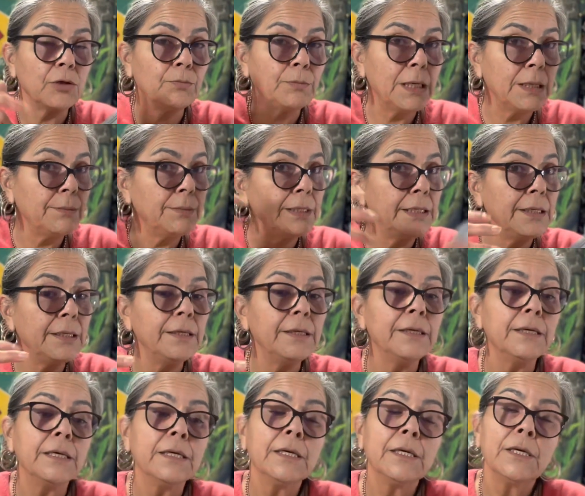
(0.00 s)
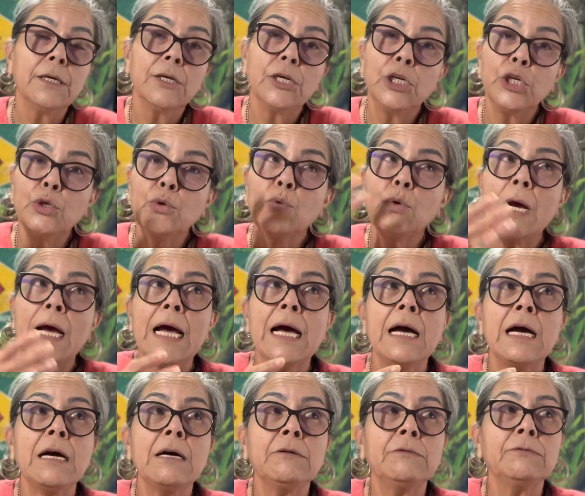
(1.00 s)
Maybe you
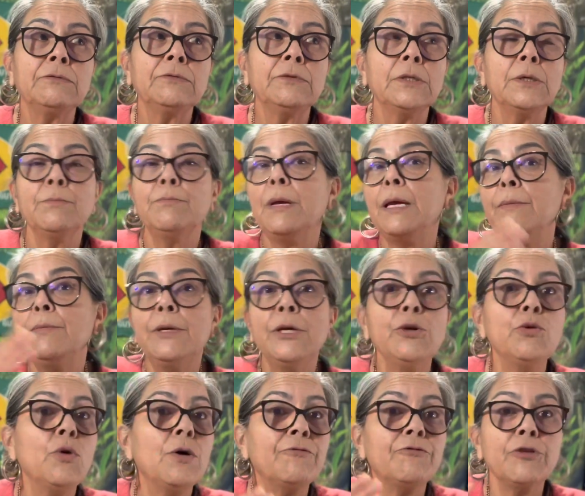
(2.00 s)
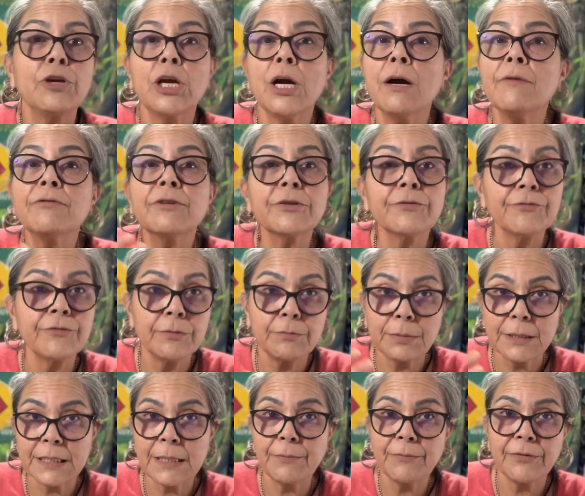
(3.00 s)
have maybe you have recovered from
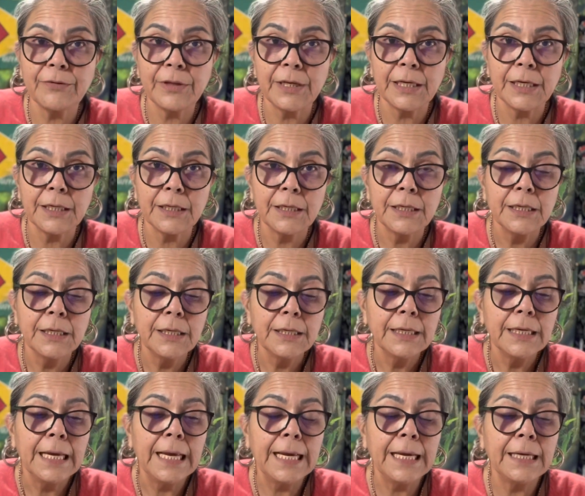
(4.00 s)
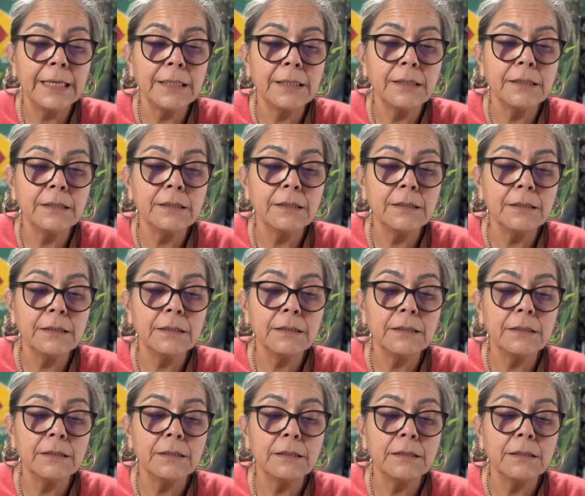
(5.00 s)
something and